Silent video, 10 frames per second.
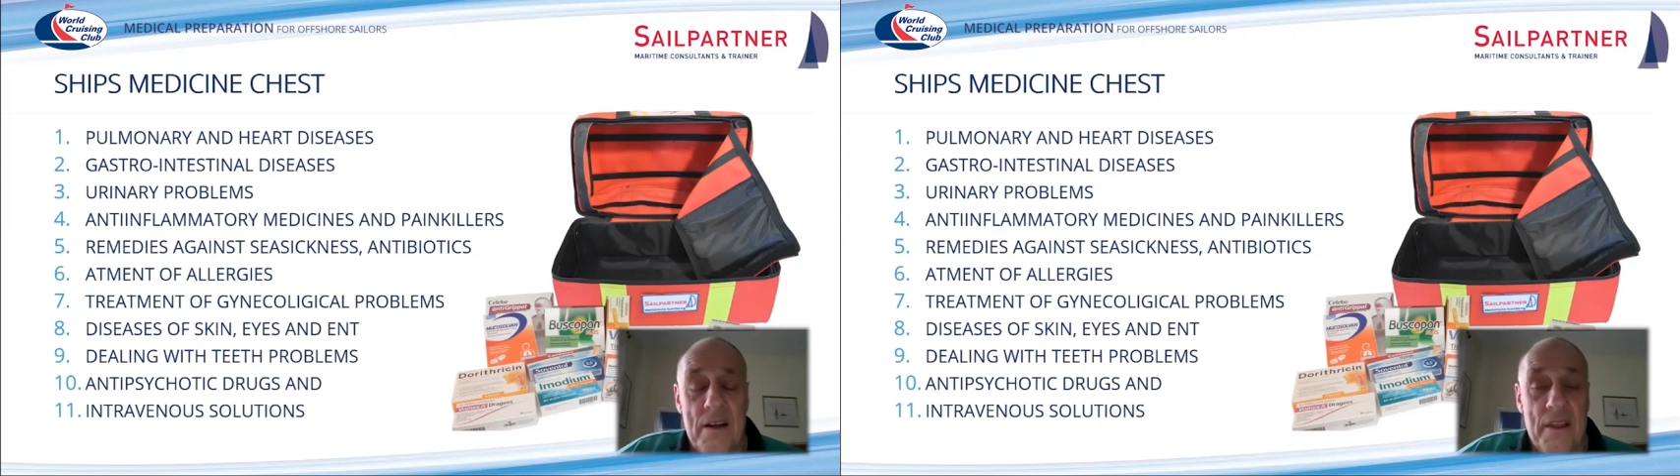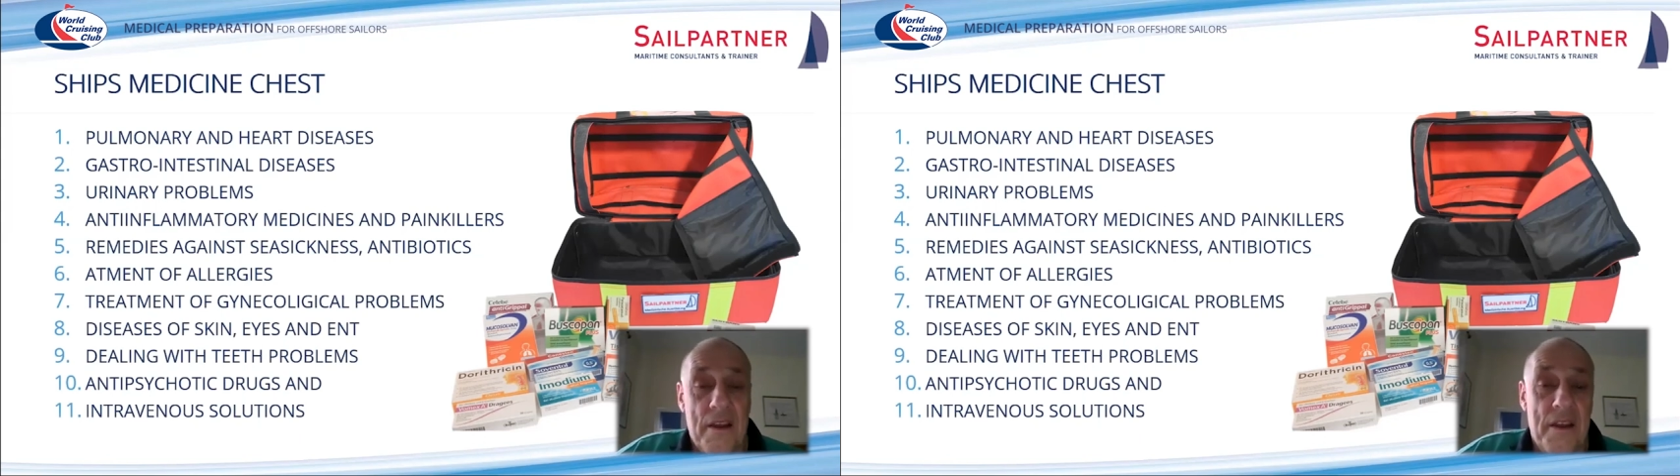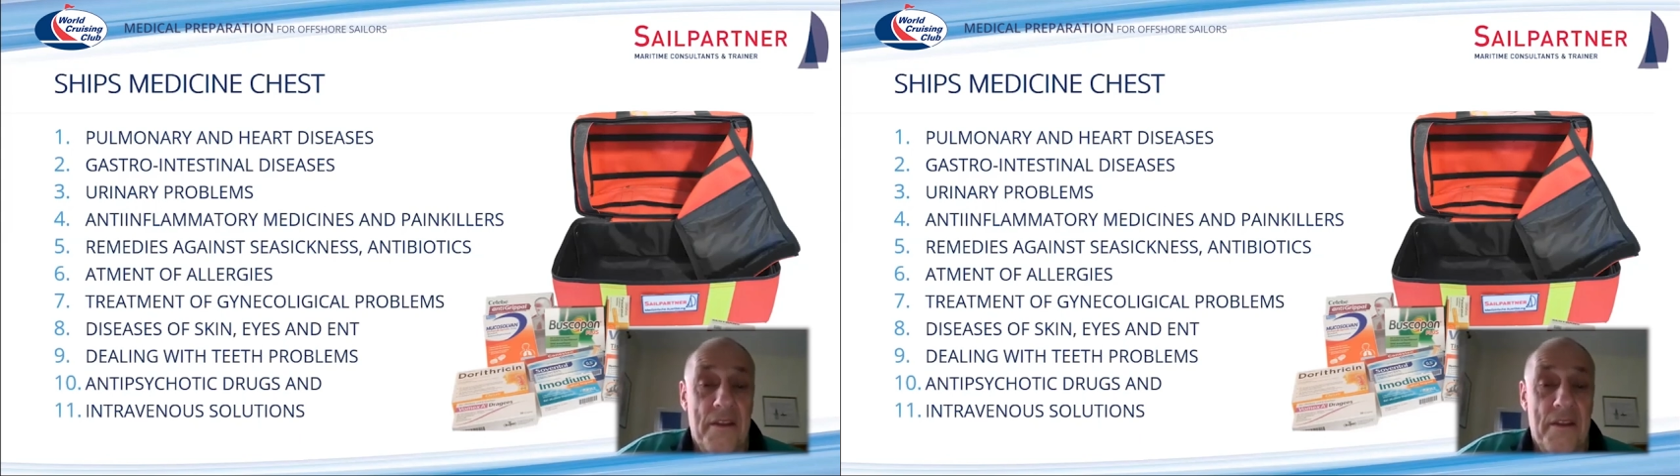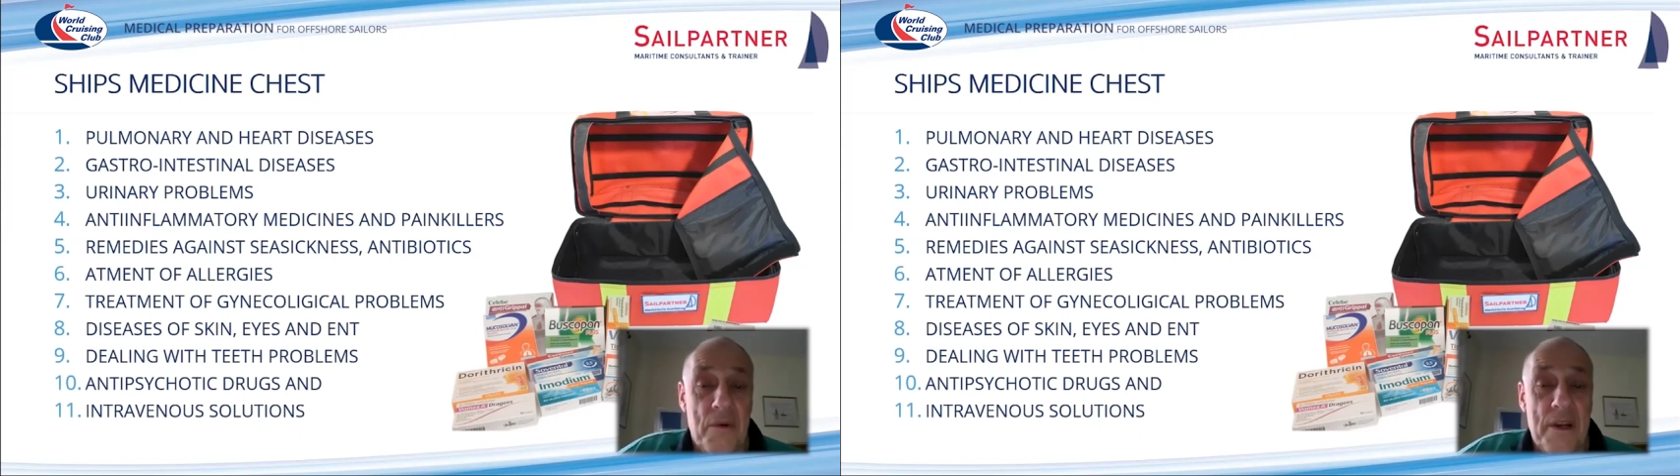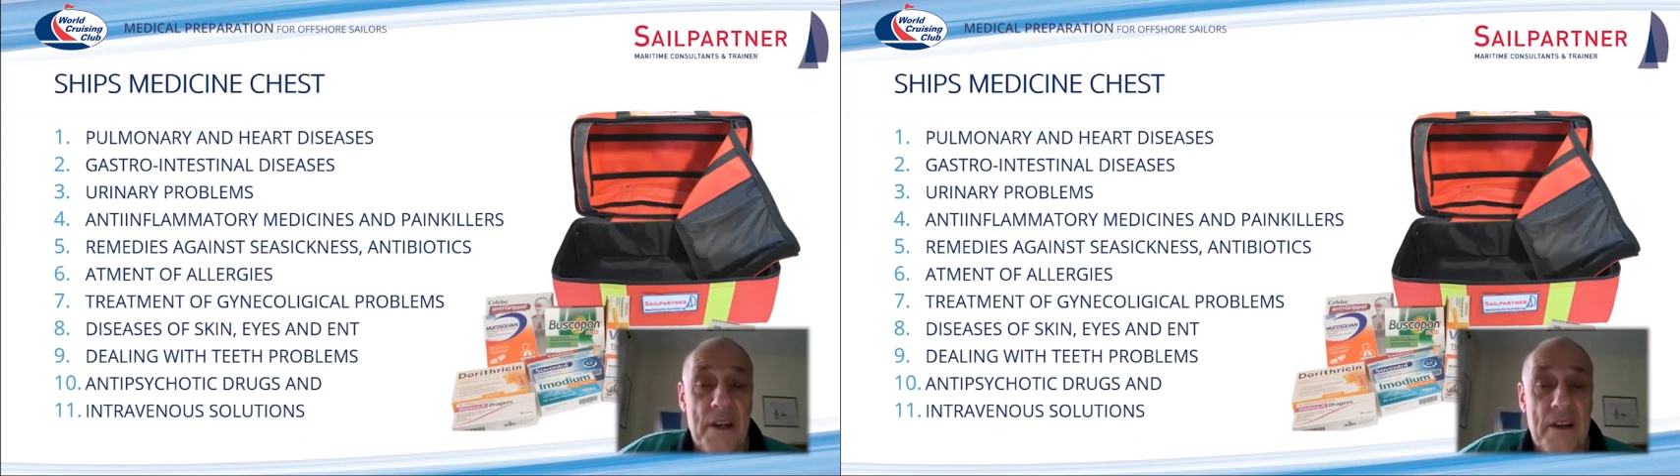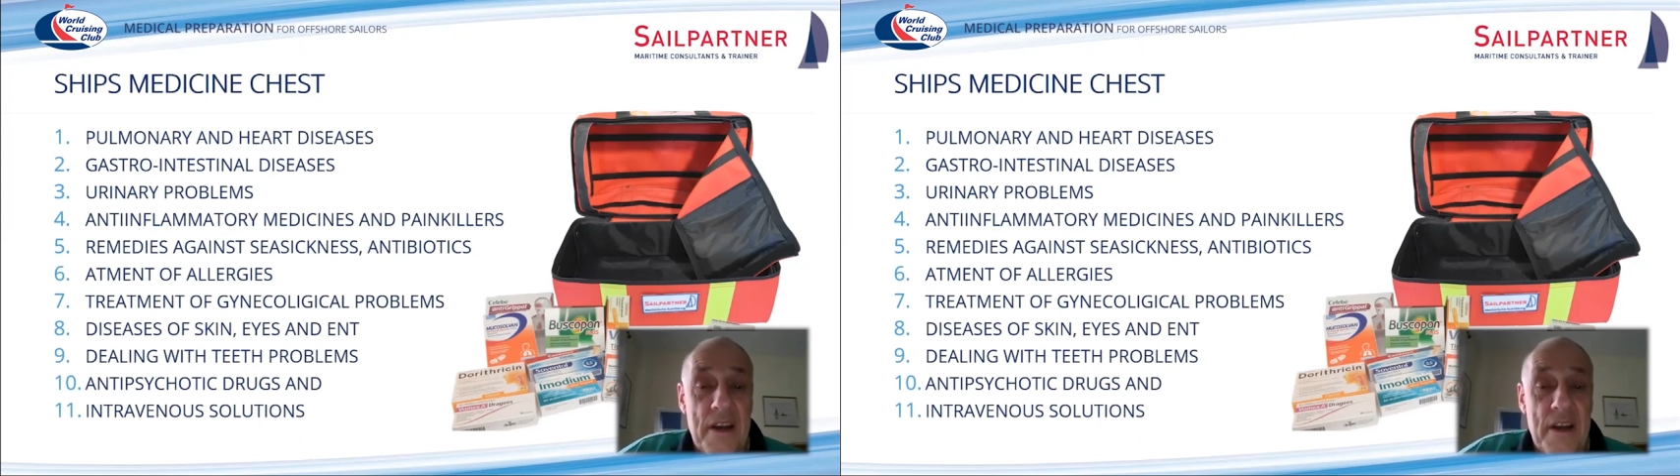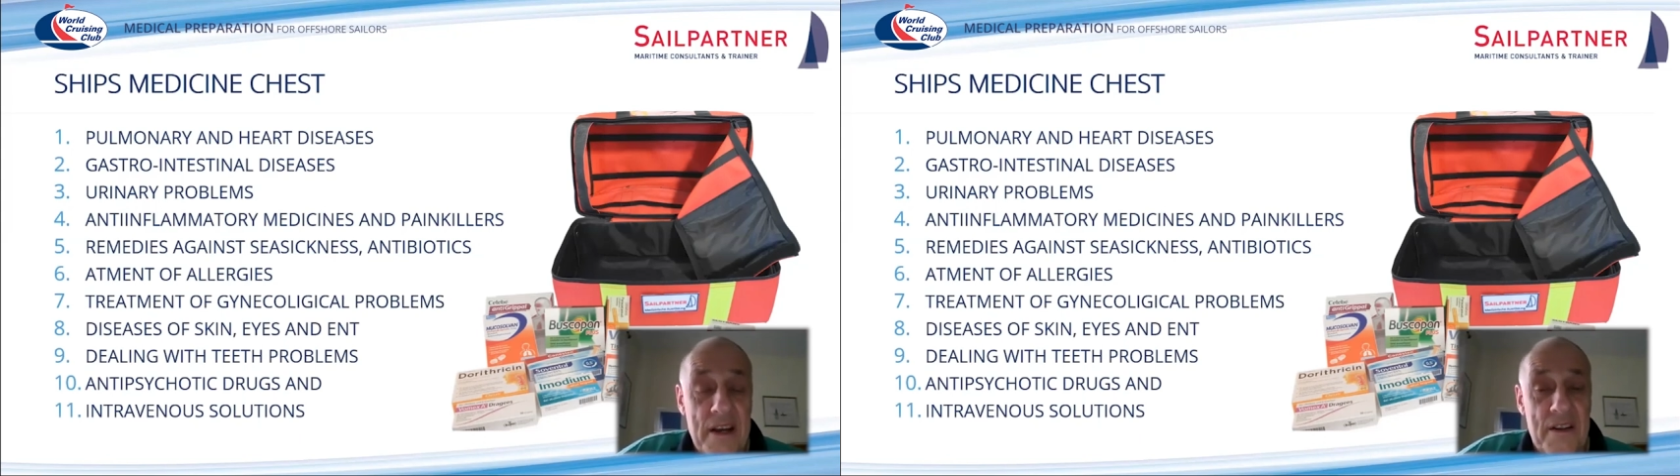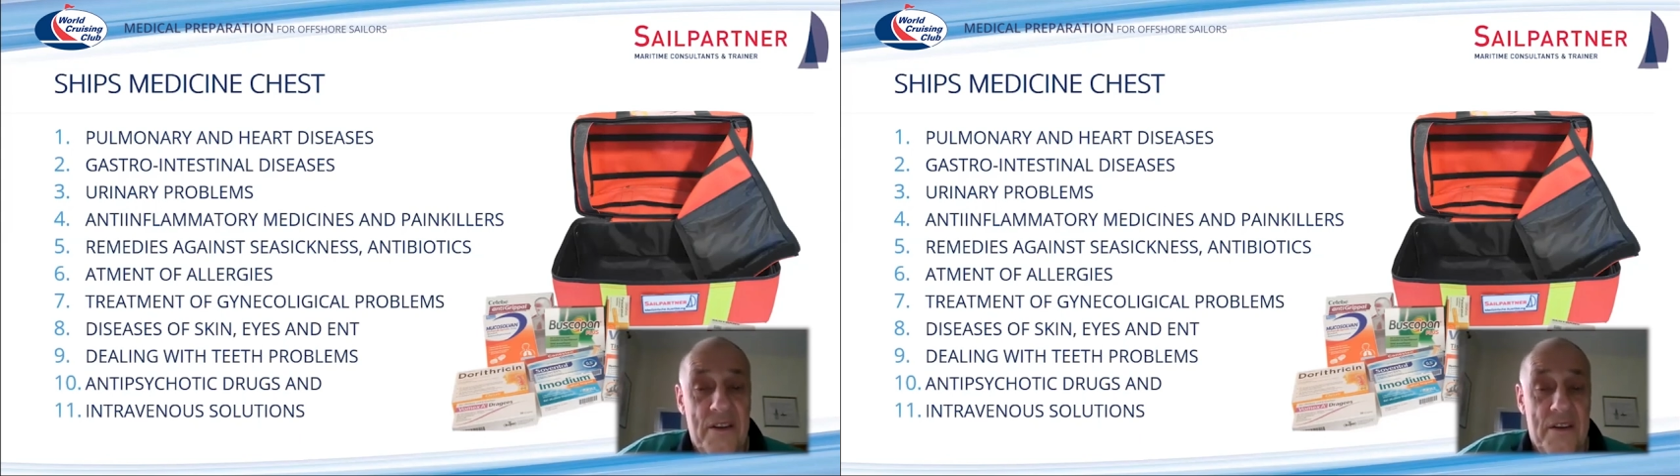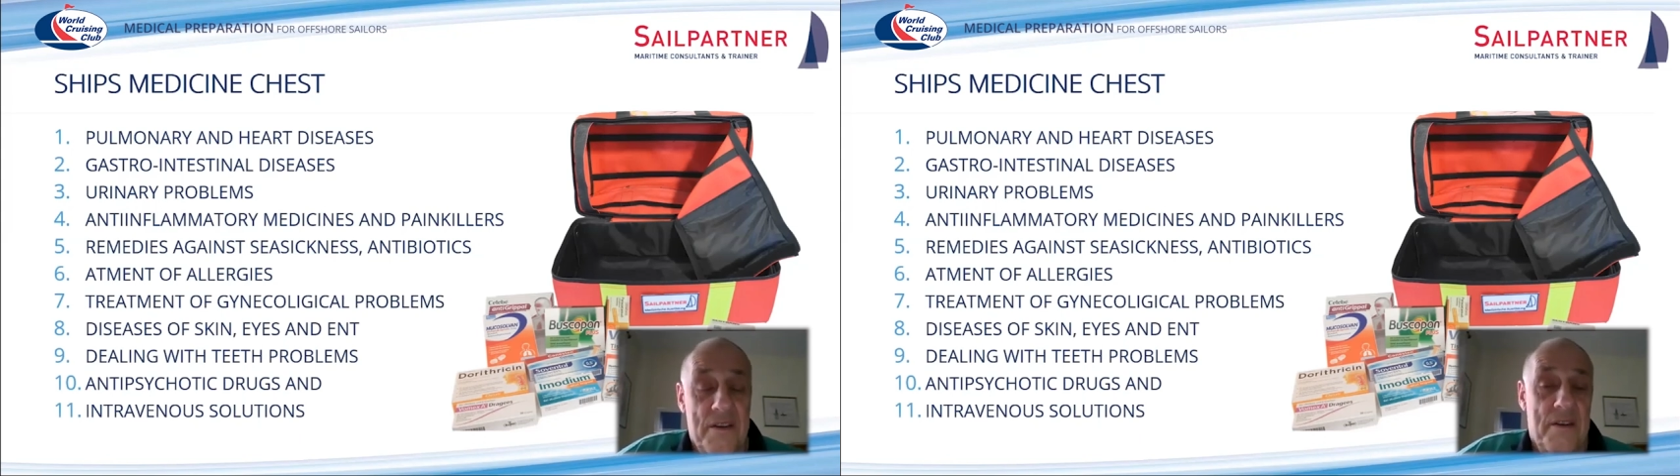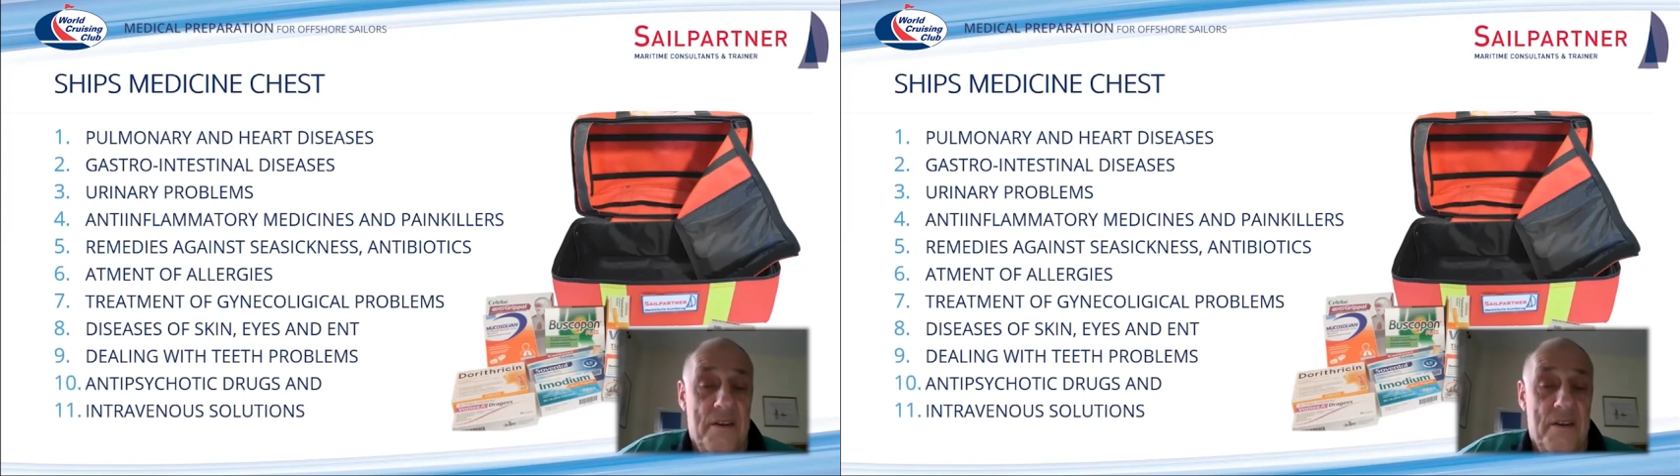than three days.